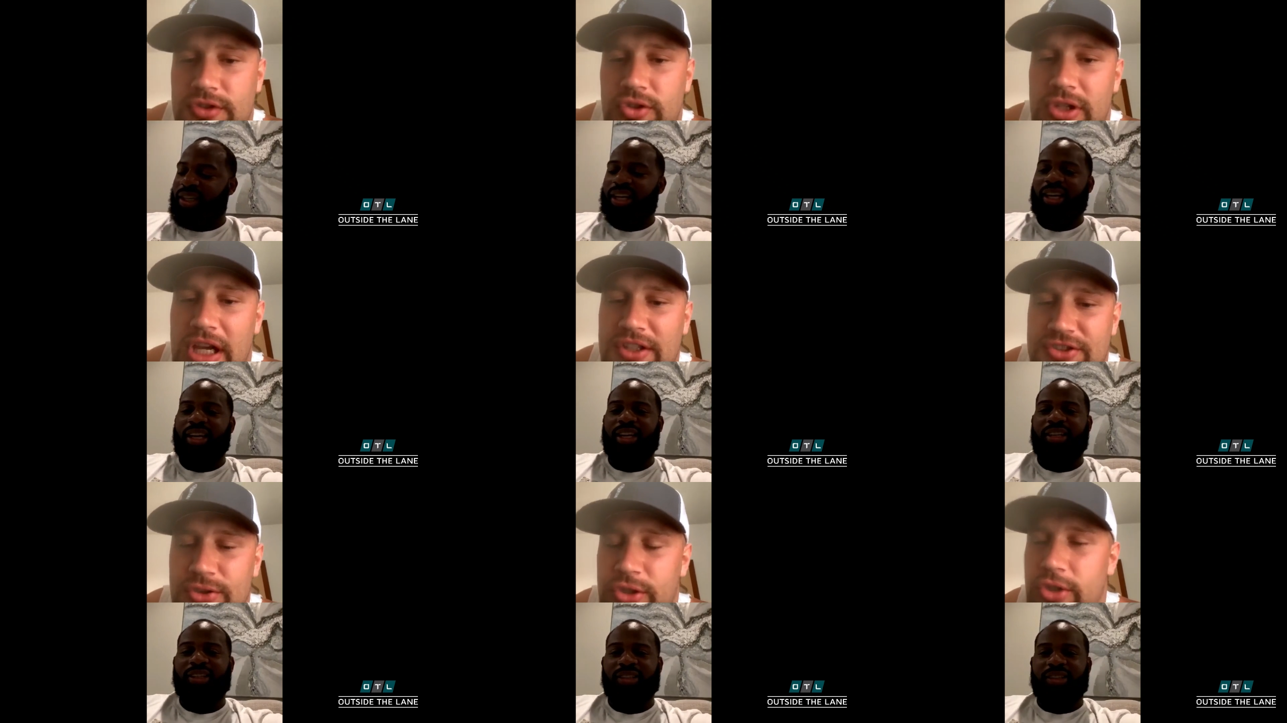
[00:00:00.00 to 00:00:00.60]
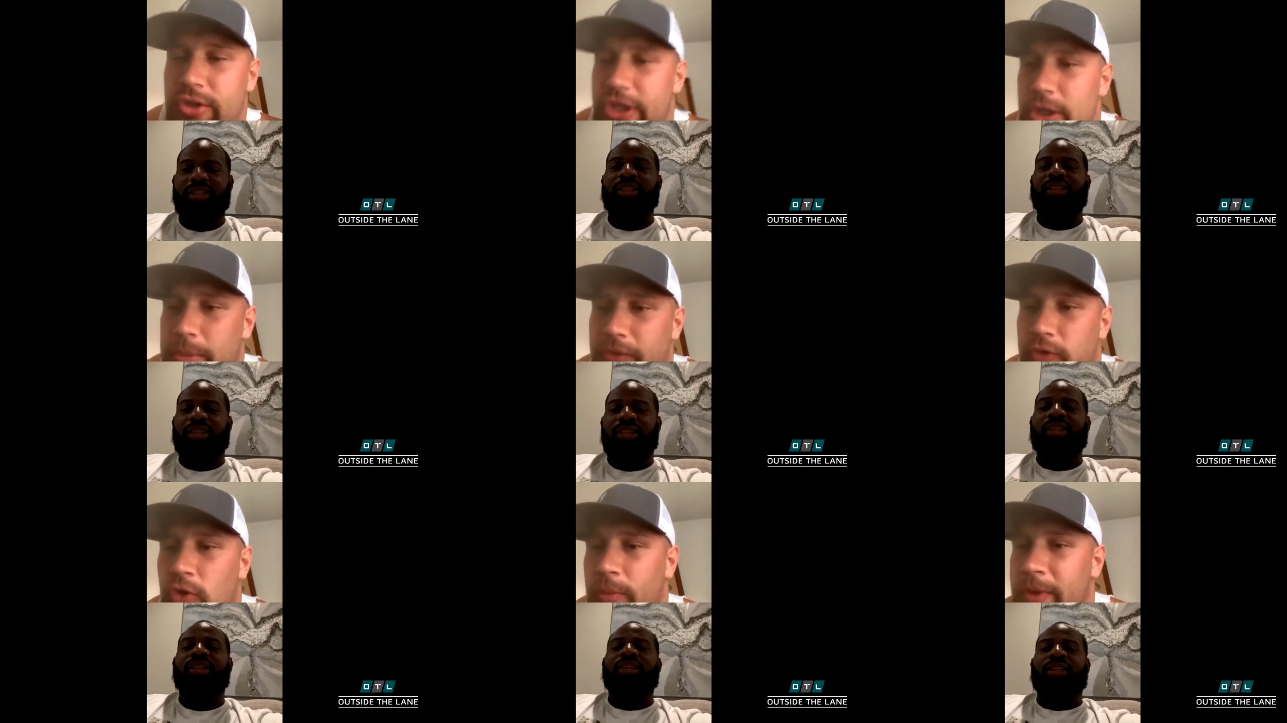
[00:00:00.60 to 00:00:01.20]
Speaker 1: Yeah, so your
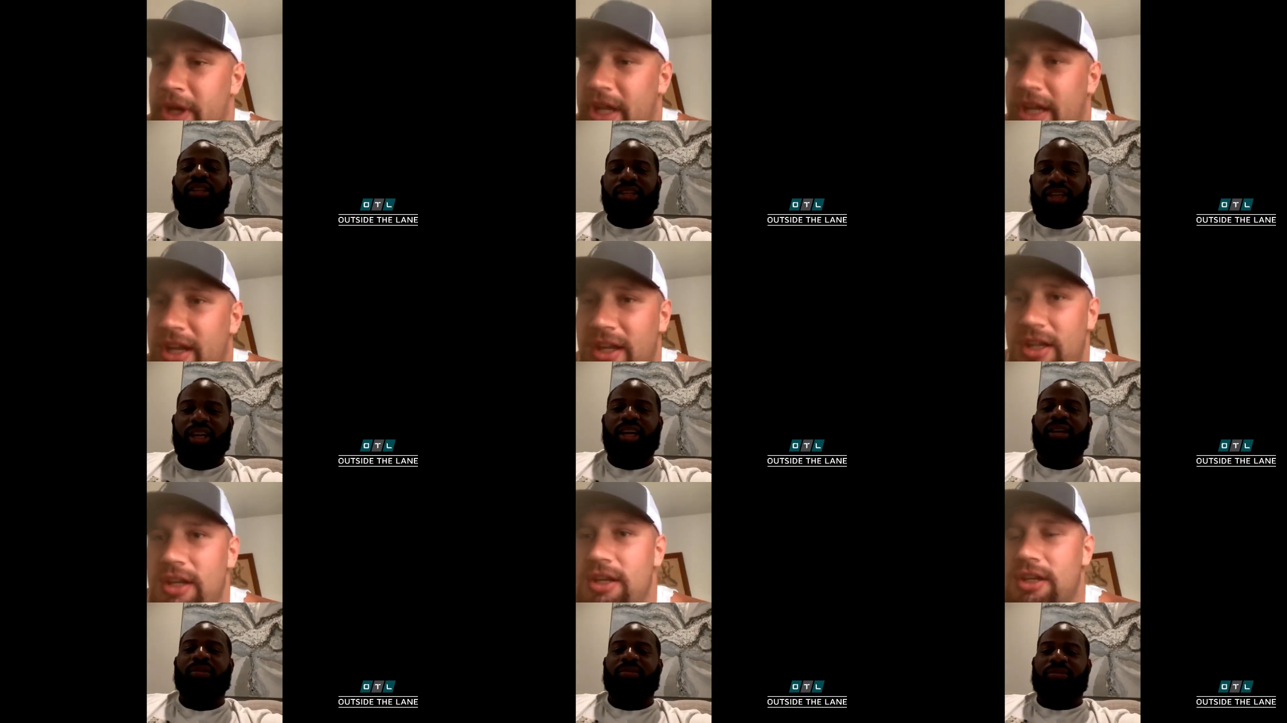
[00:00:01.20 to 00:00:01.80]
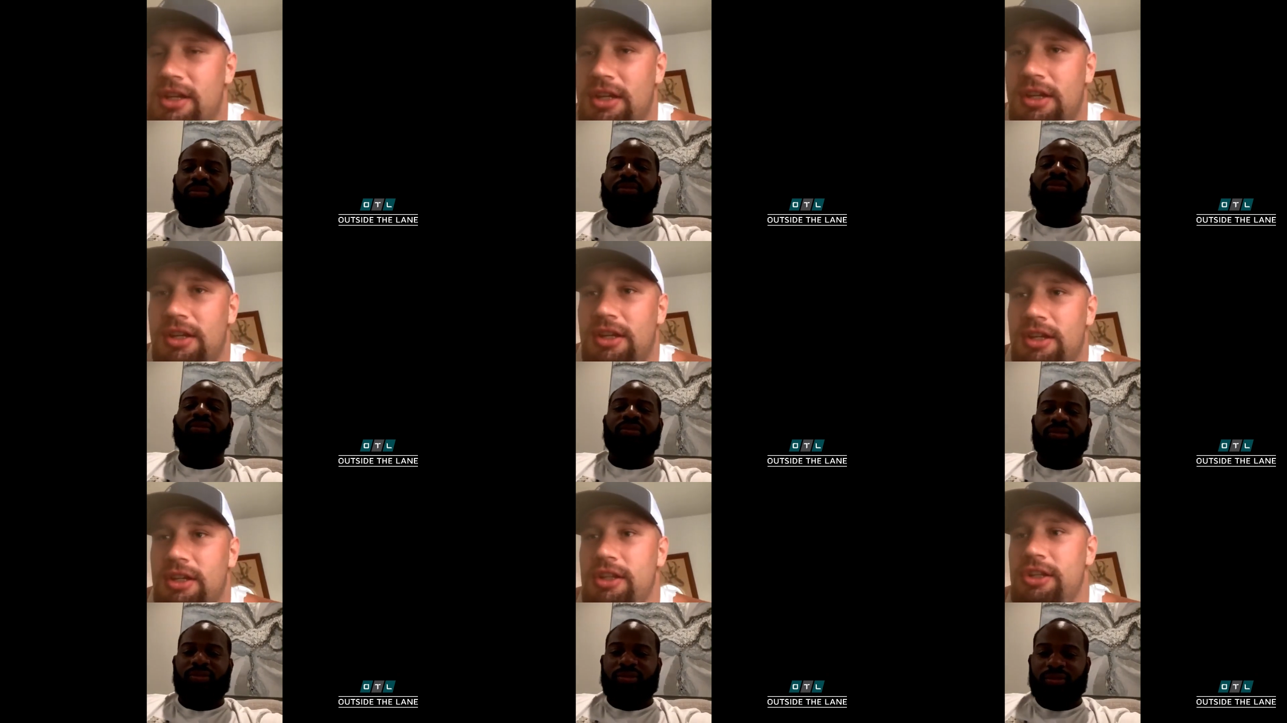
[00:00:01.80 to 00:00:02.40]
year before me. Yeah.
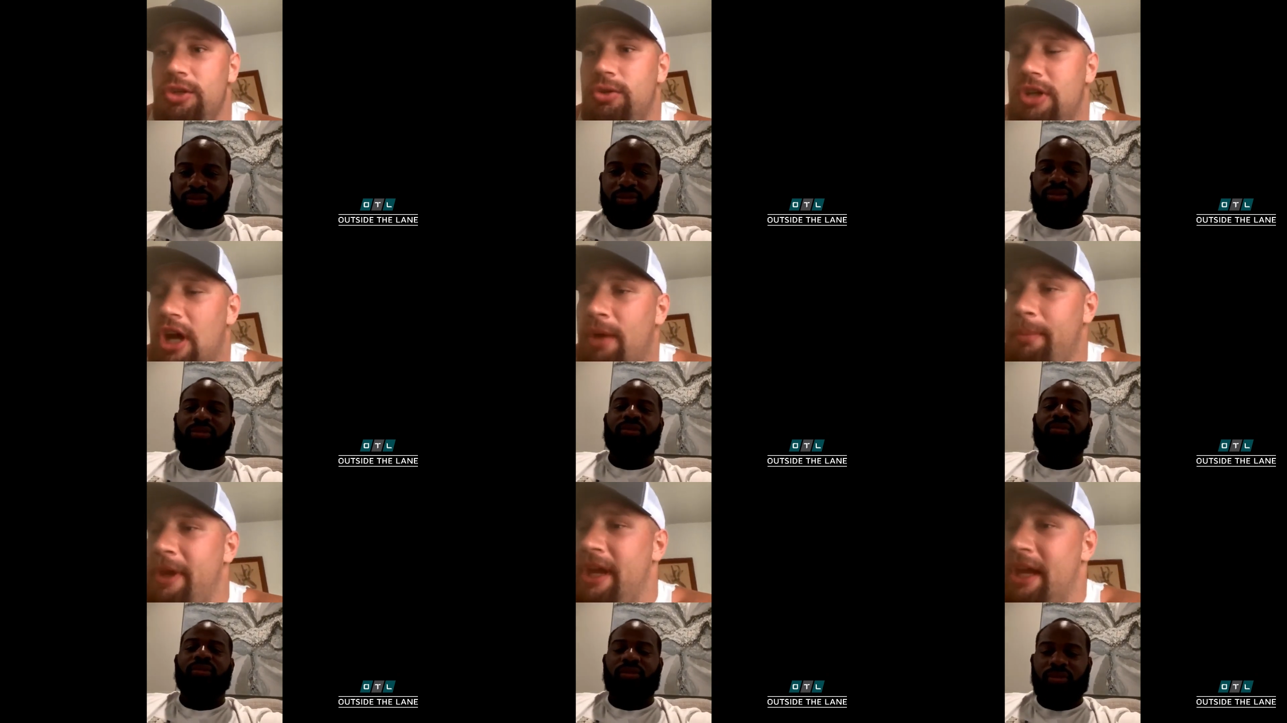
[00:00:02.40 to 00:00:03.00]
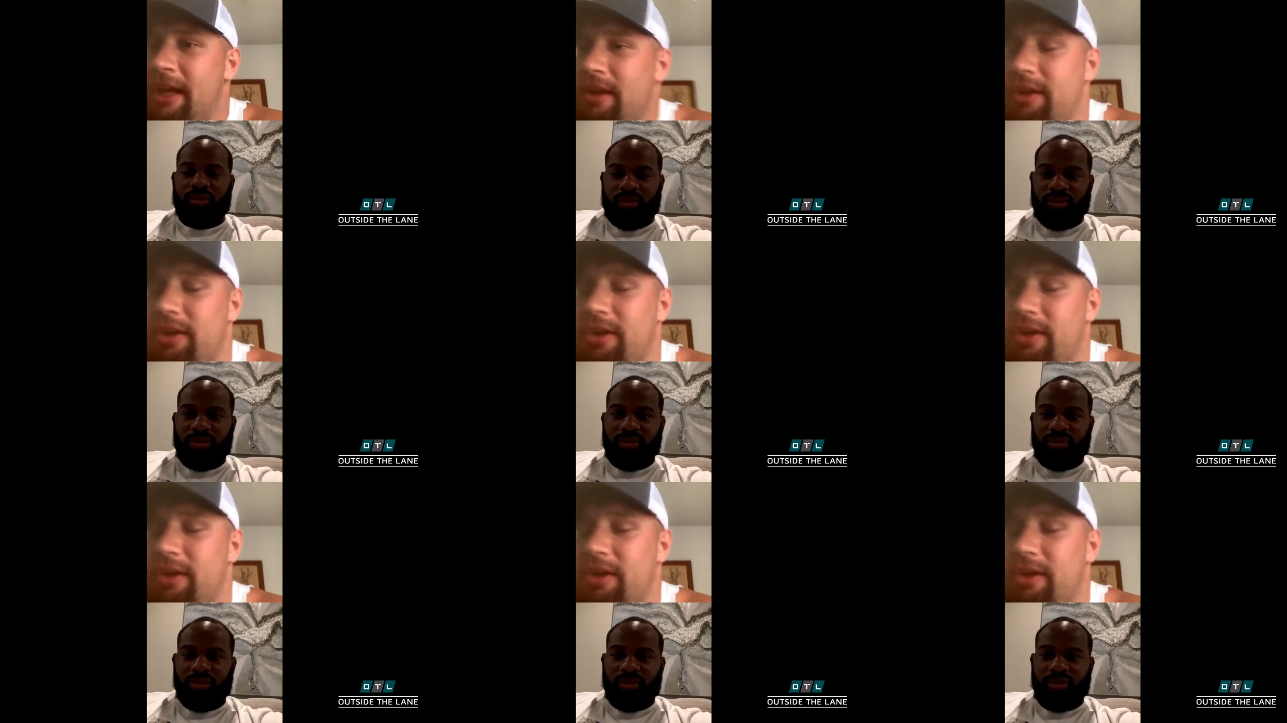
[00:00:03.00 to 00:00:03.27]
You come in.